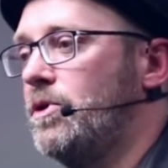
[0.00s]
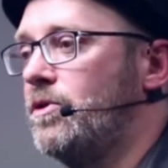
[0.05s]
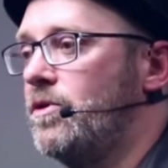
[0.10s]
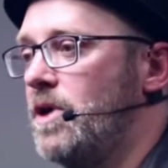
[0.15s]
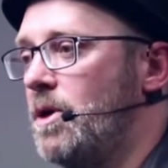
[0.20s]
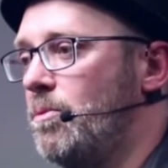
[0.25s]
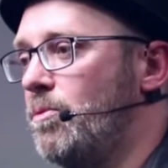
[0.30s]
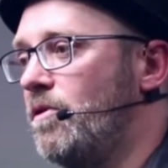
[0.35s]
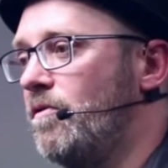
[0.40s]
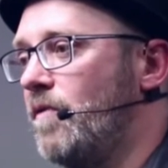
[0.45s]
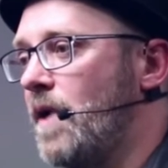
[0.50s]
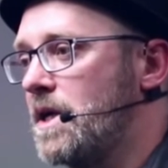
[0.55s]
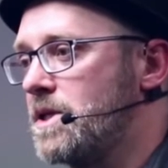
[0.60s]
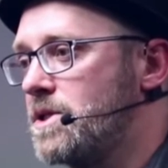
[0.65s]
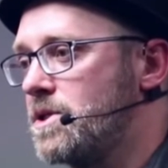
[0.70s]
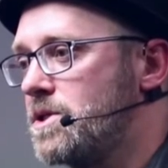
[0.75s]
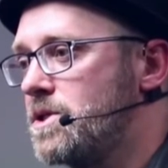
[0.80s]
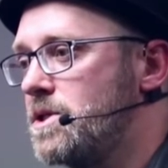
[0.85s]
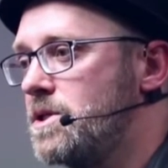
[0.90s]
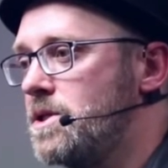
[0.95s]
the number of
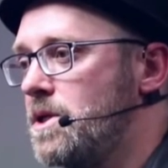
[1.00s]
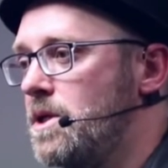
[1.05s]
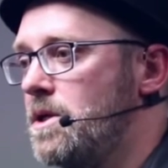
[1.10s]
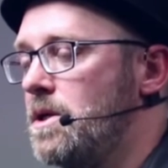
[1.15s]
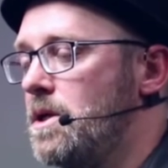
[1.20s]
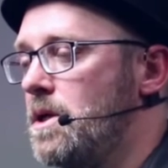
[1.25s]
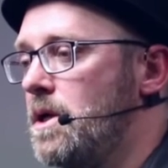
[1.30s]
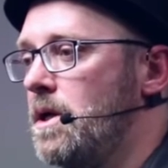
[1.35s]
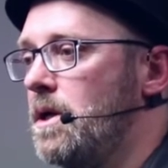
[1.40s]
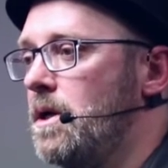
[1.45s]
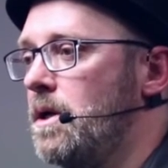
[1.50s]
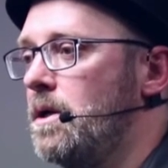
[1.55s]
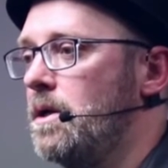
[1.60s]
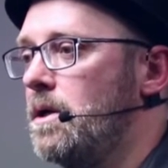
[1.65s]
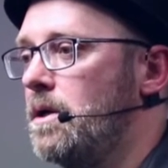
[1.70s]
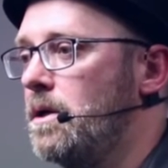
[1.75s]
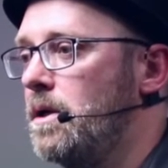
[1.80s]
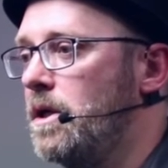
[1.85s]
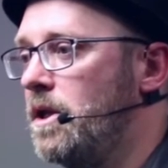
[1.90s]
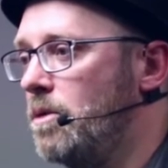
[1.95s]
licenses in
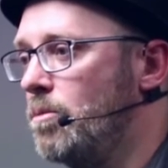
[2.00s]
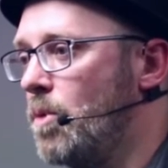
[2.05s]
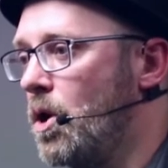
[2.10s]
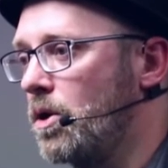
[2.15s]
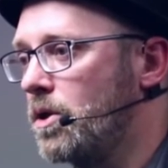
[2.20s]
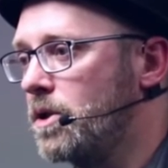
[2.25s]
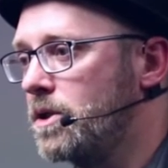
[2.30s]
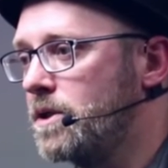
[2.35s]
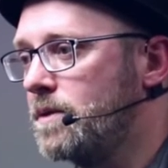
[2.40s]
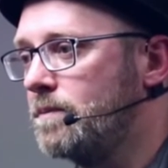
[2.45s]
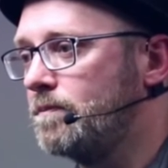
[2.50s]
the market.